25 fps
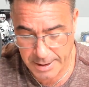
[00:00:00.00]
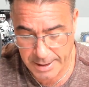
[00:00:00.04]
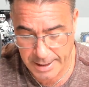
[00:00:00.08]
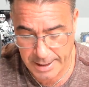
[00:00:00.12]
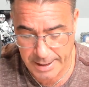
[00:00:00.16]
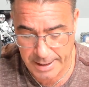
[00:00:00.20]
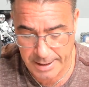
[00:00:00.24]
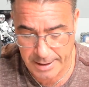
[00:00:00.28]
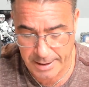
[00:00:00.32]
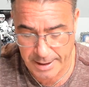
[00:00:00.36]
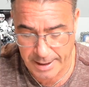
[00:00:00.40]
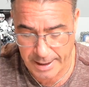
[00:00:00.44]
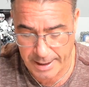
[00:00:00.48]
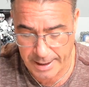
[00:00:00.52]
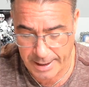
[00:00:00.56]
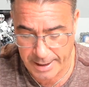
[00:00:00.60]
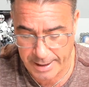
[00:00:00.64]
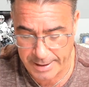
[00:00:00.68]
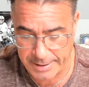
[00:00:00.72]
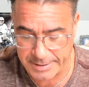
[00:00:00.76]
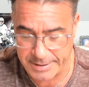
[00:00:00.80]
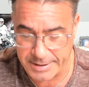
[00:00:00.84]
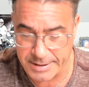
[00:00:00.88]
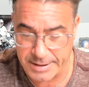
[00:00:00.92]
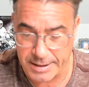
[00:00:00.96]
Again, they
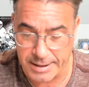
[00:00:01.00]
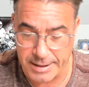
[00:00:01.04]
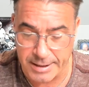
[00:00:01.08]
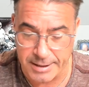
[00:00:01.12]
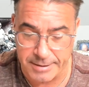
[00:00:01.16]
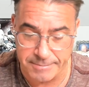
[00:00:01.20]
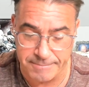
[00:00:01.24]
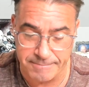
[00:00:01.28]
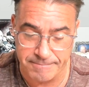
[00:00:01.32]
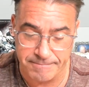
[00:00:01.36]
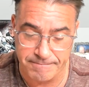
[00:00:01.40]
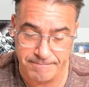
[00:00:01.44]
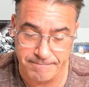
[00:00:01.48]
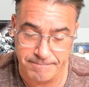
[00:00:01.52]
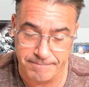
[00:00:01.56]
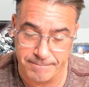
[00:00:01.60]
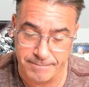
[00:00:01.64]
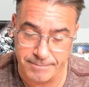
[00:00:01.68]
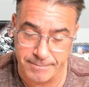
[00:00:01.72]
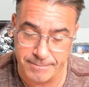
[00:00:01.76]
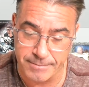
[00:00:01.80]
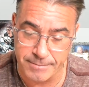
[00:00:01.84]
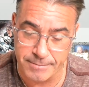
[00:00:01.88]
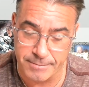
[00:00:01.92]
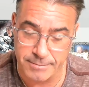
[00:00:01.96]
had, during
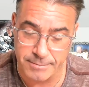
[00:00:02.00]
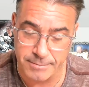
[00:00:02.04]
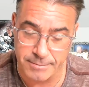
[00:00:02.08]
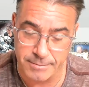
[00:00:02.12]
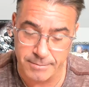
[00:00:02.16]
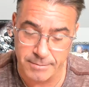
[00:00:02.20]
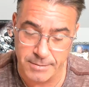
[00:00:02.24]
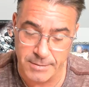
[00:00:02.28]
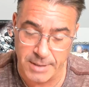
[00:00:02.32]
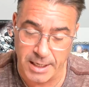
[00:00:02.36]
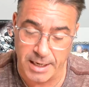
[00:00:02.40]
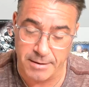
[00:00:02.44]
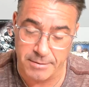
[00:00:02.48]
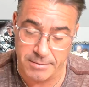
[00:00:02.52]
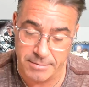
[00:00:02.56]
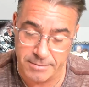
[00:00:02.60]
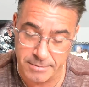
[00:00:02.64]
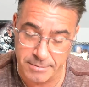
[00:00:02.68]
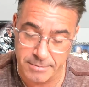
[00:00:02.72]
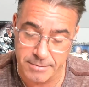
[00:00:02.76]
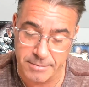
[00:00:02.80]
the